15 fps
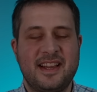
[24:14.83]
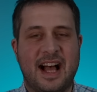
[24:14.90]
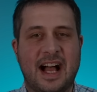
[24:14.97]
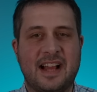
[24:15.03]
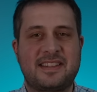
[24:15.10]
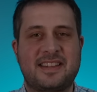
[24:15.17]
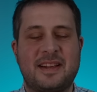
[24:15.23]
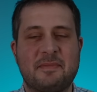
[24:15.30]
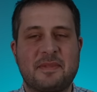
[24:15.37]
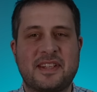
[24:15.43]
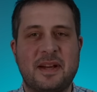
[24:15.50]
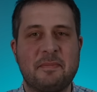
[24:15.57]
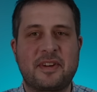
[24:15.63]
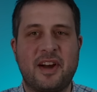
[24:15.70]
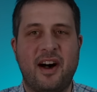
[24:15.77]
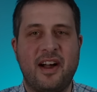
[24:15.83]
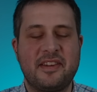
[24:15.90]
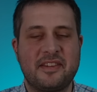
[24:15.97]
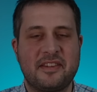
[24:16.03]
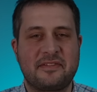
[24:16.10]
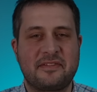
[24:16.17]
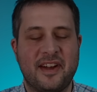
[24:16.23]
I
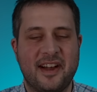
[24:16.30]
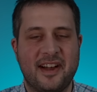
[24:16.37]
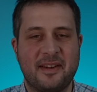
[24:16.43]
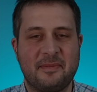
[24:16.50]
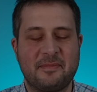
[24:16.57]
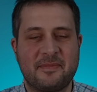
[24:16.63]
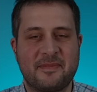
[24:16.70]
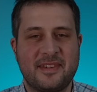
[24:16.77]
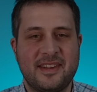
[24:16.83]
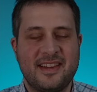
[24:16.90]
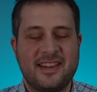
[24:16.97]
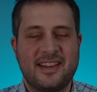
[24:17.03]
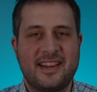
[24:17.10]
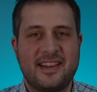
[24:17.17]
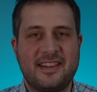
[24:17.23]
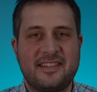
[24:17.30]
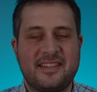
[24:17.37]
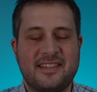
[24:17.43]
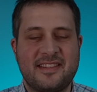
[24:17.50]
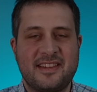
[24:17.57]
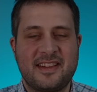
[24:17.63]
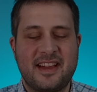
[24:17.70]
can
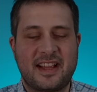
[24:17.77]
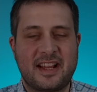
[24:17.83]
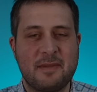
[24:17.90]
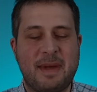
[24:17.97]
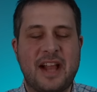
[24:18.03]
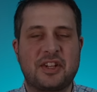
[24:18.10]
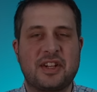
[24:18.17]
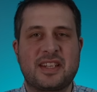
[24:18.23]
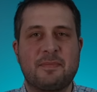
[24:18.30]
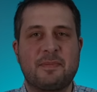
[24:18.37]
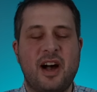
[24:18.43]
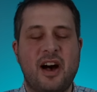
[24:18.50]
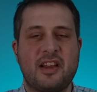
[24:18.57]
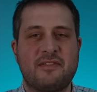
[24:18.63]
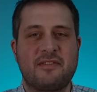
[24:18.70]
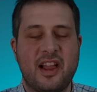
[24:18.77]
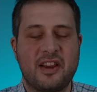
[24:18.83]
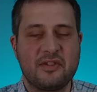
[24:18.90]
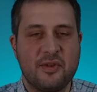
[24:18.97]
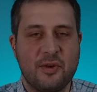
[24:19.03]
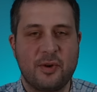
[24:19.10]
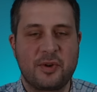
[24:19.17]
imagine some kind of like
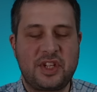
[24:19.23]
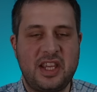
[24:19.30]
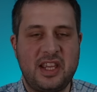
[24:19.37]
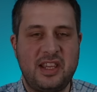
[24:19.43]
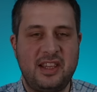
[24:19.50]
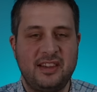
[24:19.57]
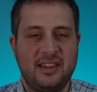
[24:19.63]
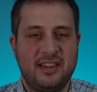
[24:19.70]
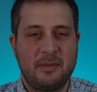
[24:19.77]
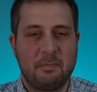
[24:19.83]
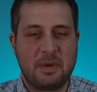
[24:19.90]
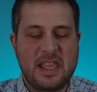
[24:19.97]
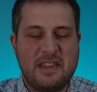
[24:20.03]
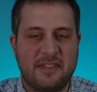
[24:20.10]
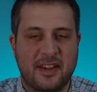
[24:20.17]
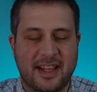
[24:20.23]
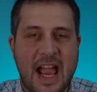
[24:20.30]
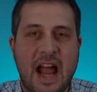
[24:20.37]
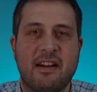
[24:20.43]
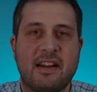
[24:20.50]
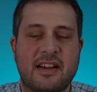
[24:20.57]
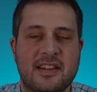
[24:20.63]
naughty beaver
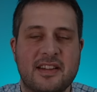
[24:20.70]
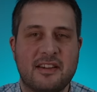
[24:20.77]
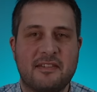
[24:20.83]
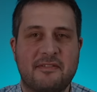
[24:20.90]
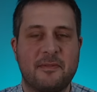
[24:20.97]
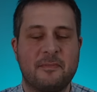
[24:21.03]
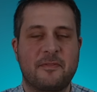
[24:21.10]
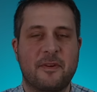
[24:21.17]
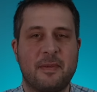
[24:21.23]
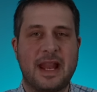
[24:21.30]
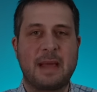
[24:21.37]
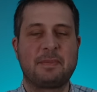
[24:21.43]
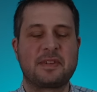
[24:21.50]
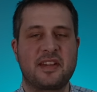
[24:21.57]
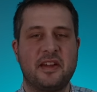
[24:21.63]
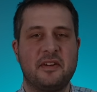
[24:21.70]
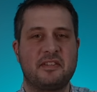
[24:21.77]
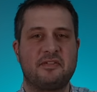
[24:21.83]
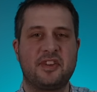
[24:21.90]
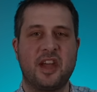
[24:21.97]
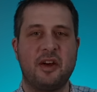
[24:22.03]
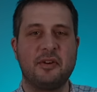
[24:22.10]
character from an episode
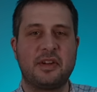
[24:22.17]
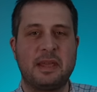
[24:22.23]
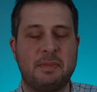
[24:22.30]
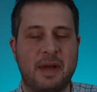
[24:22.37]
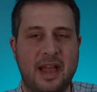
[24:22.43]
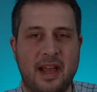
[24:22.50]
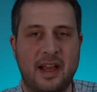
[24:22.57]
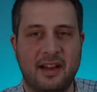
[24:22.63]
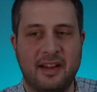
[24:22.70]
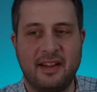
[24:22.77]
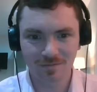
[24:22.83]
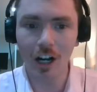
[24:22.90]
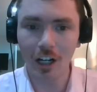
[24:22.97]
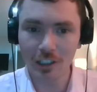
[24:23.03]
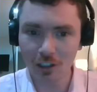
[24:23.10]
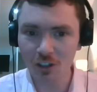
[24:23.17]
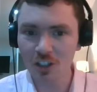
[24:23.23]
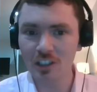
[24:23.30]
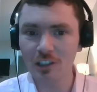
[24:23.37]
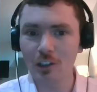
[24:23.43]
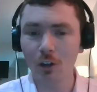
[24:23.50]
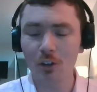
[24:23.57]
of Yogi Bear. I look at
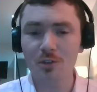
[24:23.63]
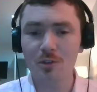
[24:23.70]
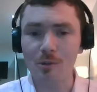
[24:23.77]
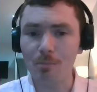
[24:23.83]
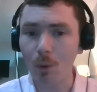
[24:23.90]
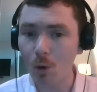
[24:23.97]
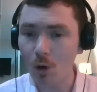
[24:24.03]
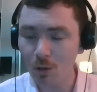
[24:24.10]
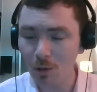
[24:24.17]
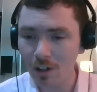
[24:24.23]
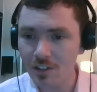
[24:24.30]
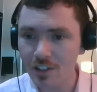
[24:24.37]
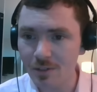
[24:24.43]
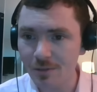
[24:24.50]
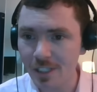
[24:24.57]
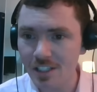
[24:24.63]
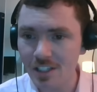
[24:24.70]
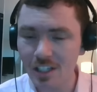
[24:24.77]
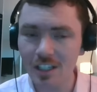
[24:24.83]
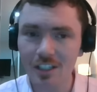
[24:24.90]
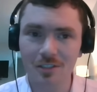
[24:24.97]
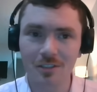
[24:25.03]
a lot of poor quality
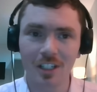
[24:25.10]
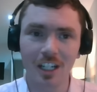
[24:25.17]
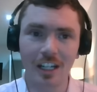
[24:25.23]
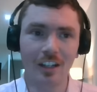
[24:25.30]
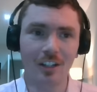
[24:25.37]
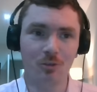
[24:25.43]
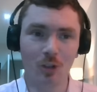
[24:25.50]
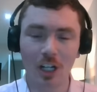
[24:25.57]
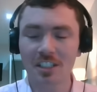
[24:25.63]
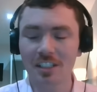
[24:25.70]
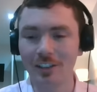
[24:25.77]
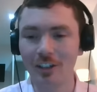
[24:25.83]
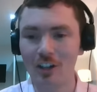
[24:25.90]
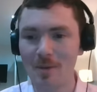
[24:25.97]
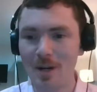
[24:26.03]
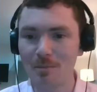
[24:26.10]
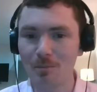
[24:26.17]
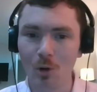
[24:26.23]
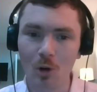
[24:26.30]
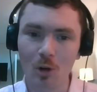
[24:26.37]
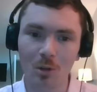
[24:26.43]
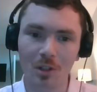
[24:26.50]
research, right? And I write a lot about
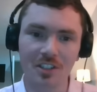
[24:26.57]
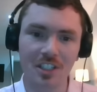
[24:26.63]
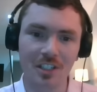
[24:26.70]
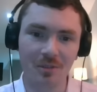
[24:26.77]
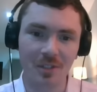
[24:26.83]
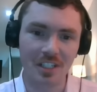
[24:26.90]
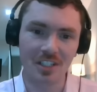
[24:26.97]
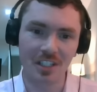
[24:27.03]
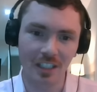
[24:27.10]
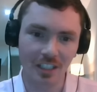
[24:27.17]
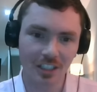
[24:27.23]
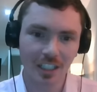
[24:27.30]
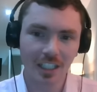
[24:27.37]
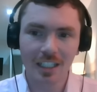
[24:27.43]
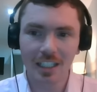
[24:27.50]
poor quality research.